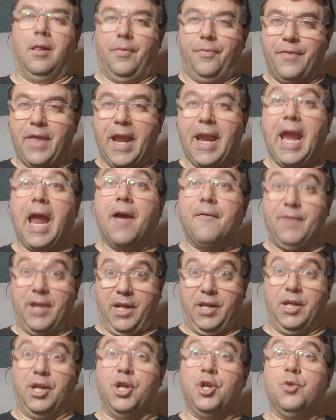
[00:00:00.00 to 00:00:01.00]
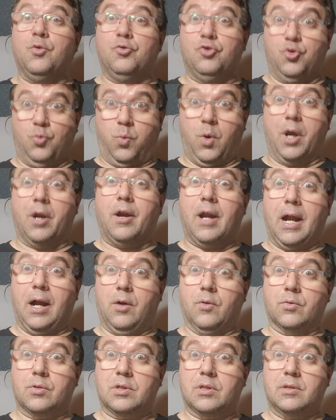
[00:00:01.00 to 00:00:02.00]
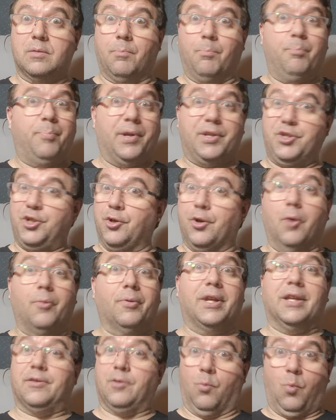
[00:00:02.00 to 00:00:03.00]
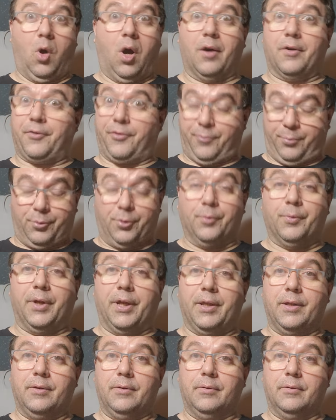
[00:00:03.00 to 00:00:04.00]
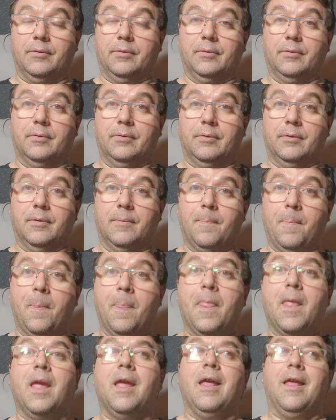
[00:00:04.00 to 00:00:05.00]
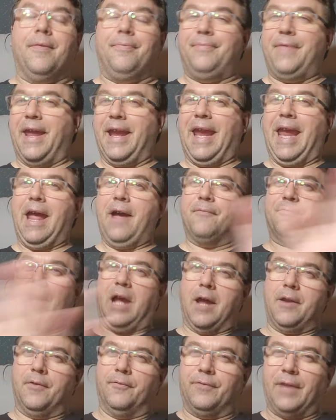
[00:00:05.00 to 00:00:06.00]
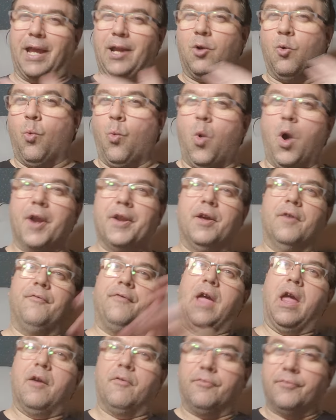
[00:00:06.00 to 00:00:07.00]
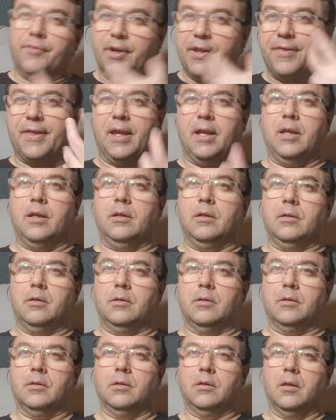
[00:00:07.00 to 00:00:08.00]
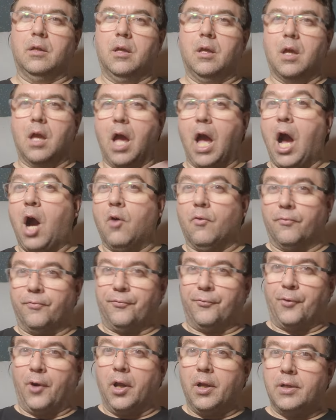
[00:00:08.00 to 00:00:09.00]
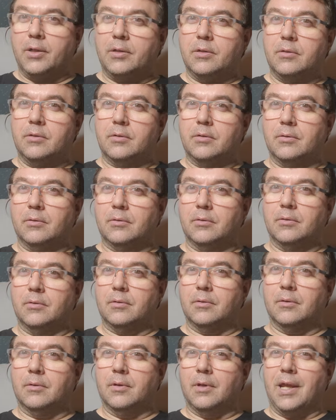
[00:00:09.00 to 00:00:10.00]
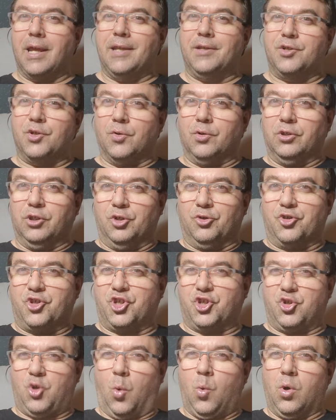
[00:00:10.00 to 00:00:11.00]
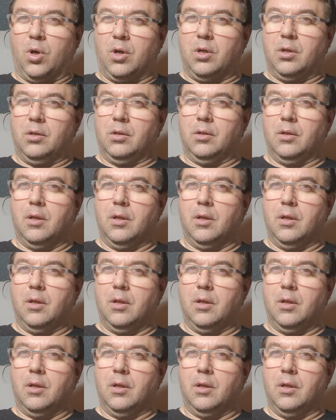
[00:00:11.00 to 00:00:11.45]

they have a huge warehouse, but you don't get to walk through it. They have kind of like one of everything out front into a little store.